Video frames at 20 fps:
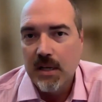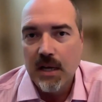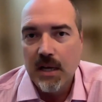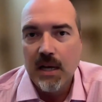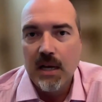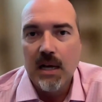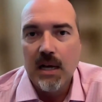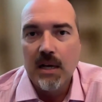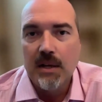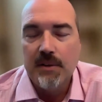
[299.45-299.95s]

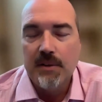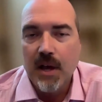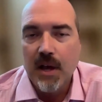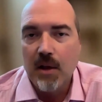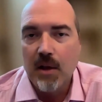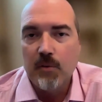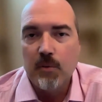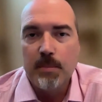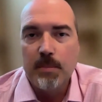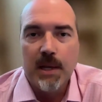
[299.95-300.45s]

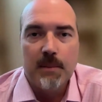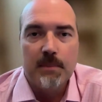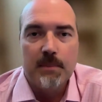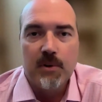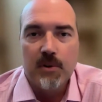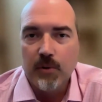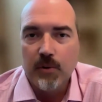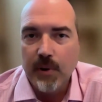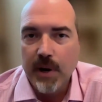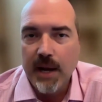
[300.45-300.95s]

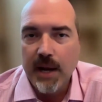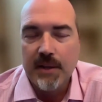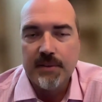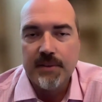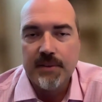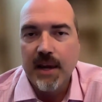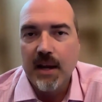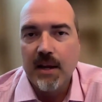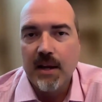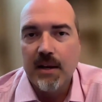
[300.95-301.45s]
non-repayable grant,
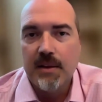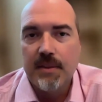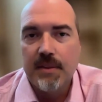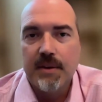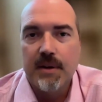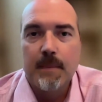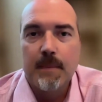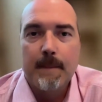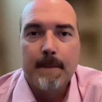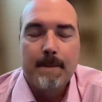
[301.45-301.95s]
that kind of
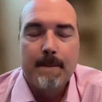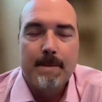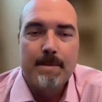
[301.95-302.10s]
thing.